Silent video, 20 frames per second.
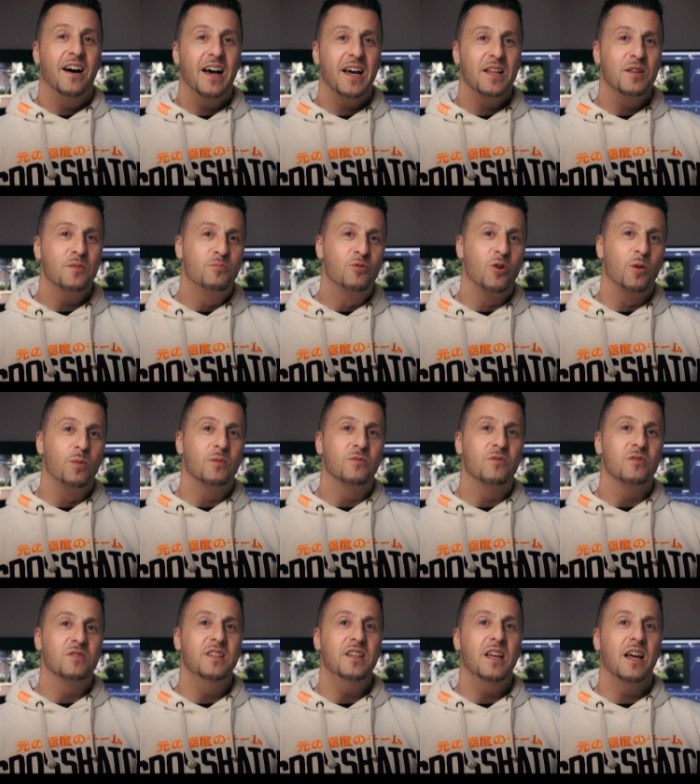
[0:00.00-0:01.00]
I had a problem
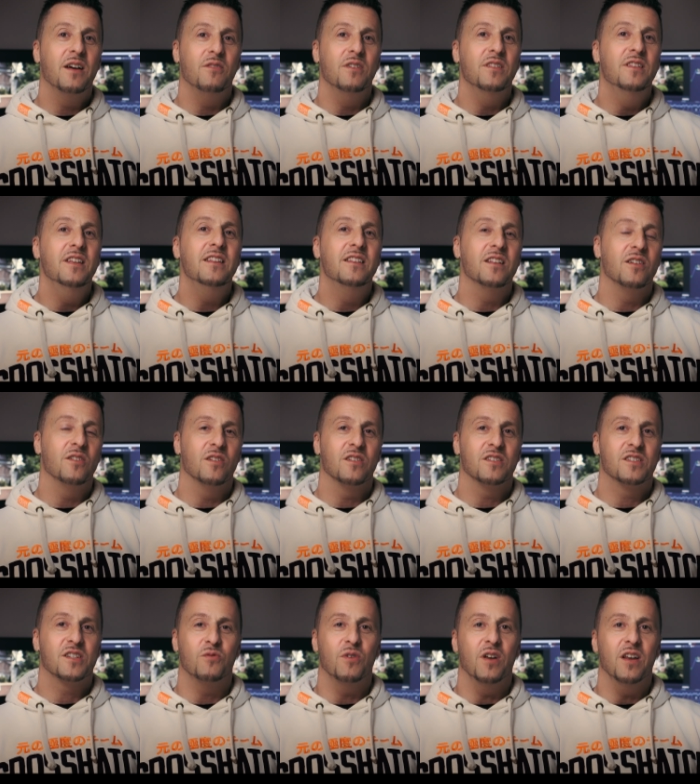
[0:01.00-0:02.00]
to see every detail on a
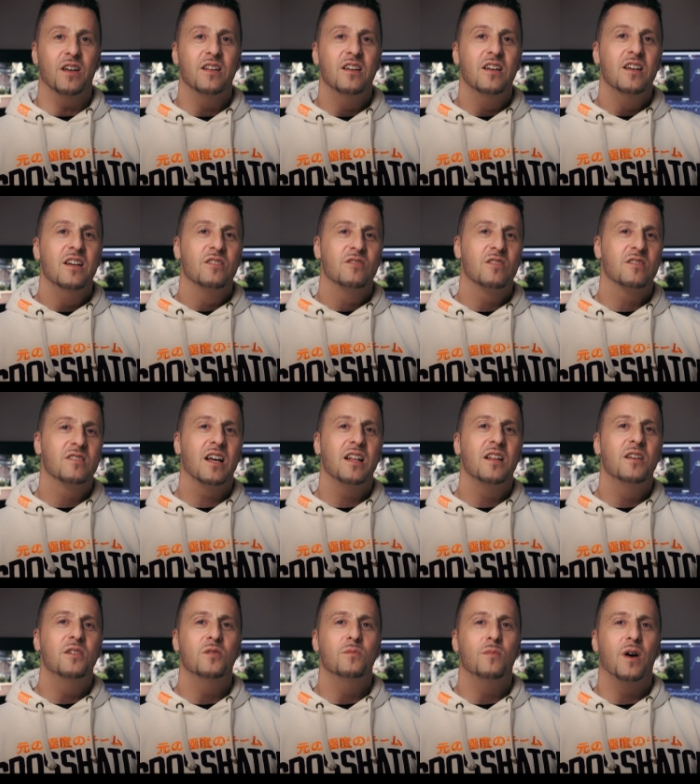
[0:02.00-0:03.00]
screen, so
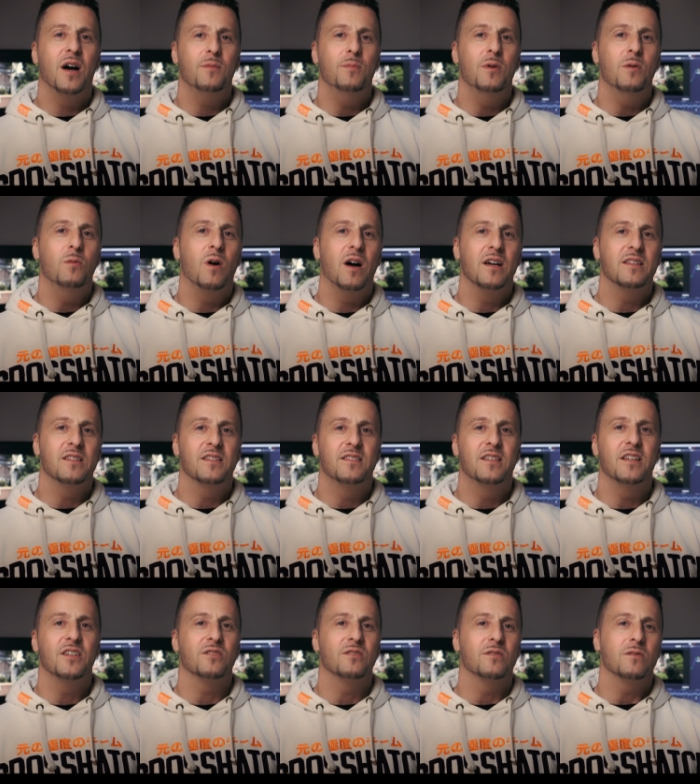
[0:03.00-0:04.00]
Sunhood might be wise
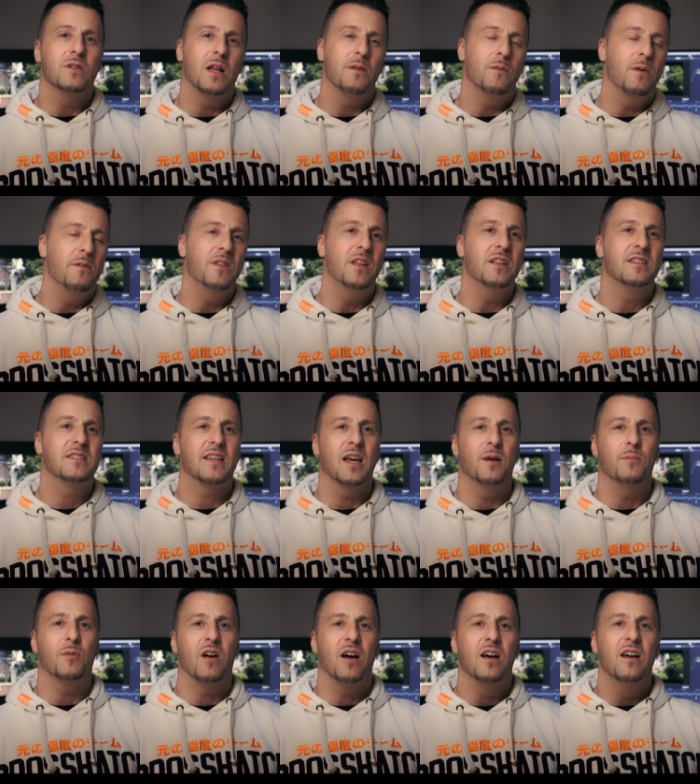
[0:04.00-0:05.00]
decision to get with this
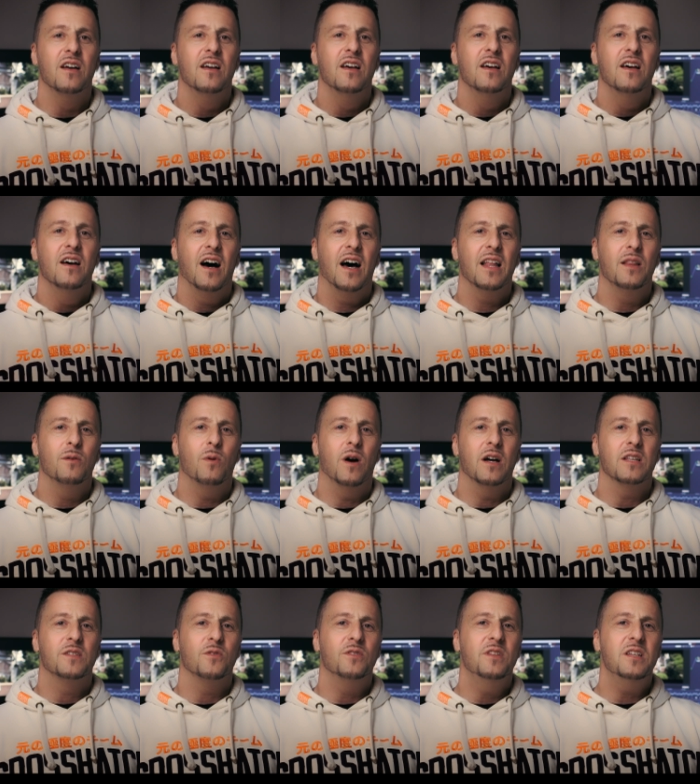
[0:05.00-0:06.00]
camera.
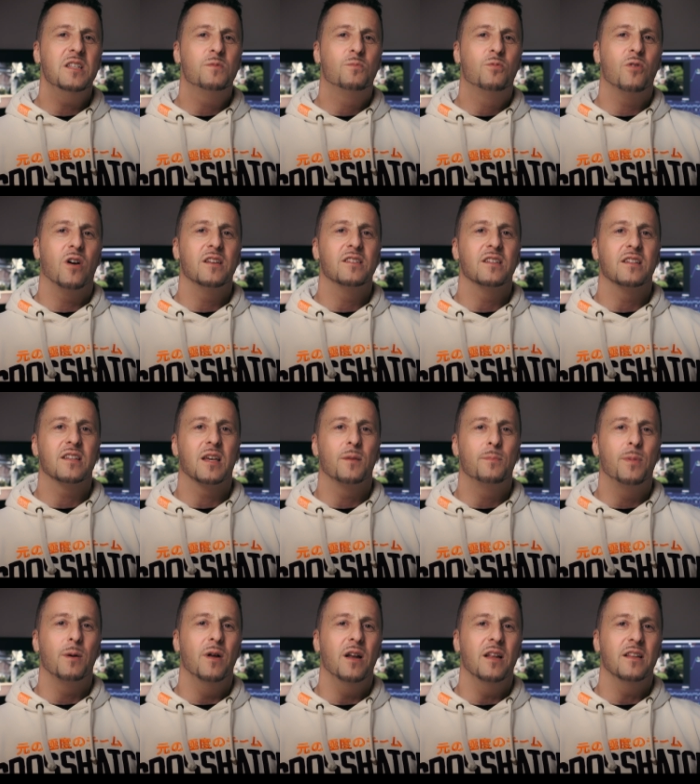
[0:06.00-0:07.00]
Otherwise, for this price and
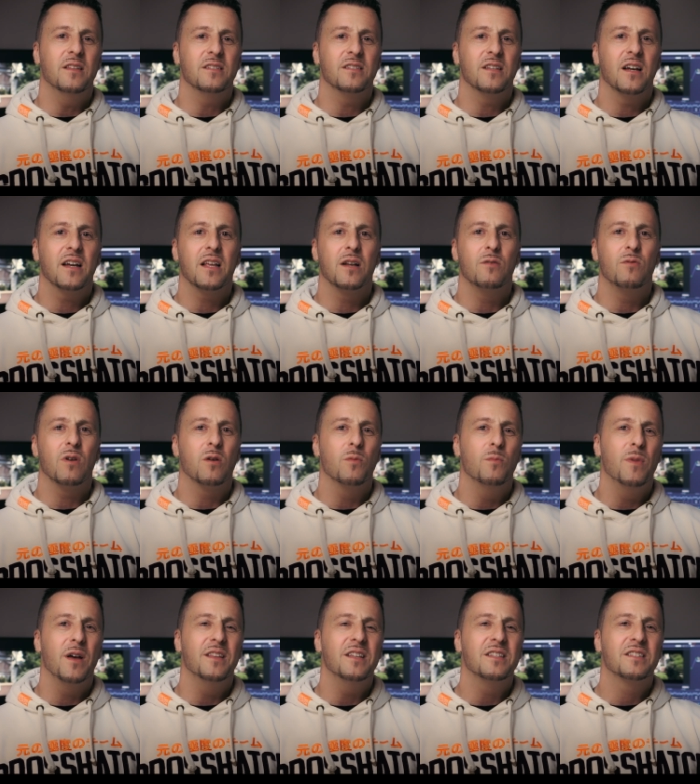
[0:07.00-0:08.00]
capabilities, I can
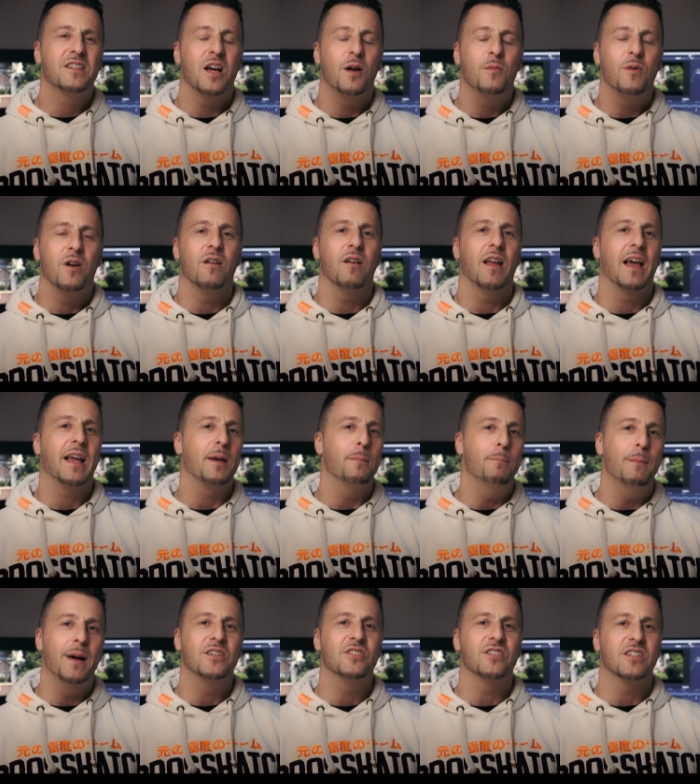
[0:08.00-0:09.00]
recommend this camera like a
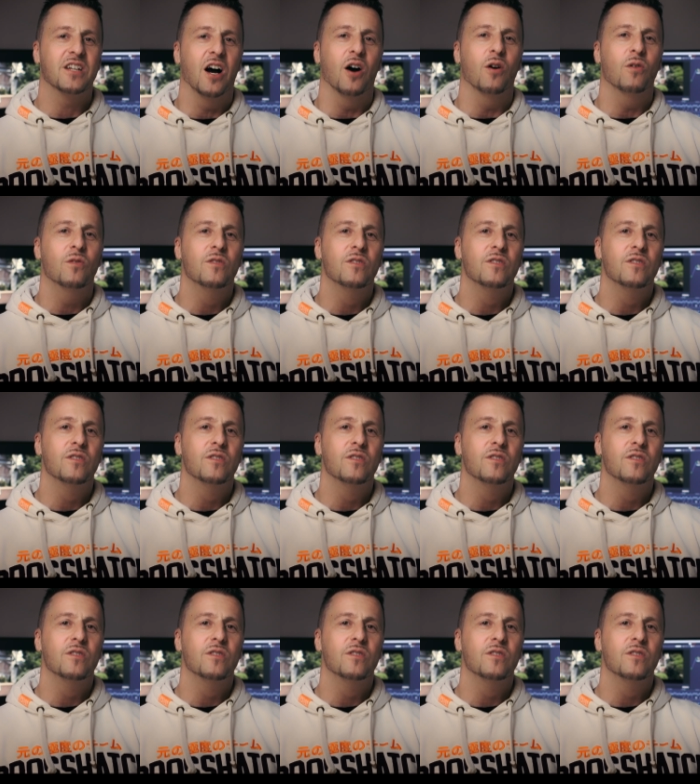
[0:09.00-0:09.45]
major go.